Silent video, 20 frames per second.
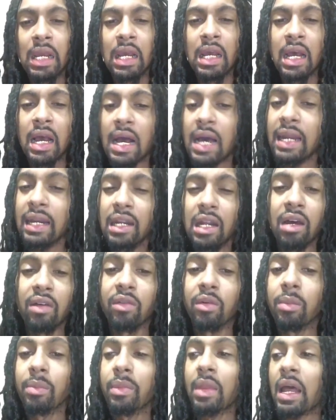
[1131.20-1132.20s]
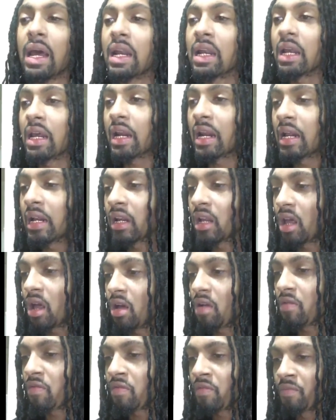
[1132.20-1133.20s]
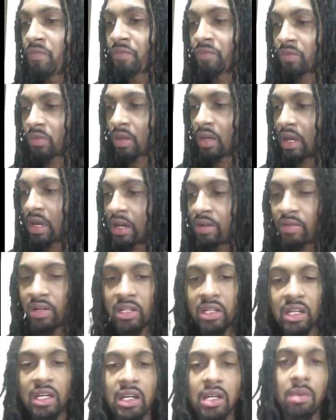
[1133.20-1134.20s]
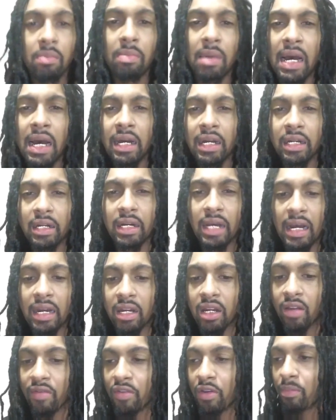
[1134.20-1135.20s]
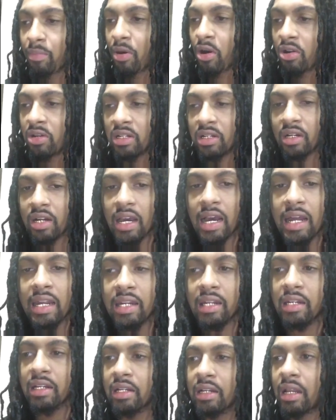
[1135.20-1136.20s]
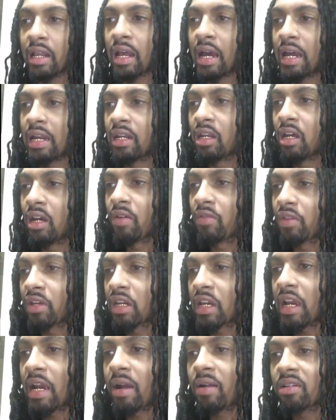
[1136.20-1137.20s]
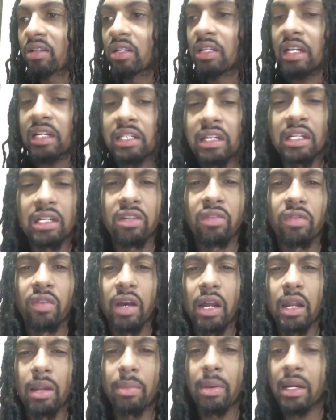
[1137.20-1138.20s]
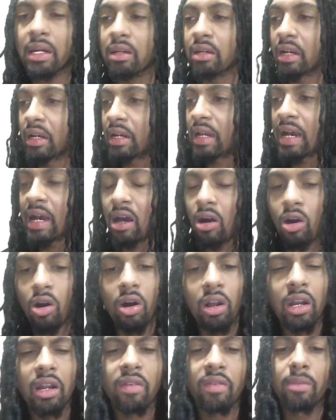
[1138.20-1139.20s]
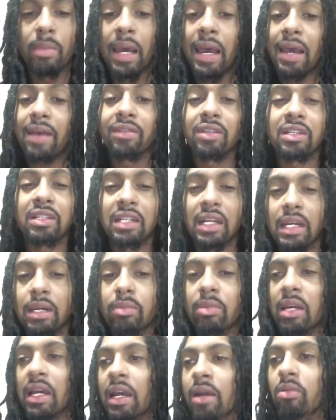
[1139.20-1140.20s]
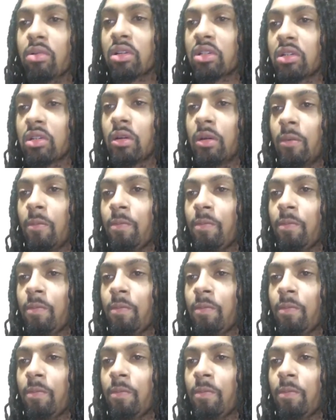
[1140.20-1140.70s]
I love them. And I love everything about it. I love their personality. I love the character that they develop. And not all of them have the same character.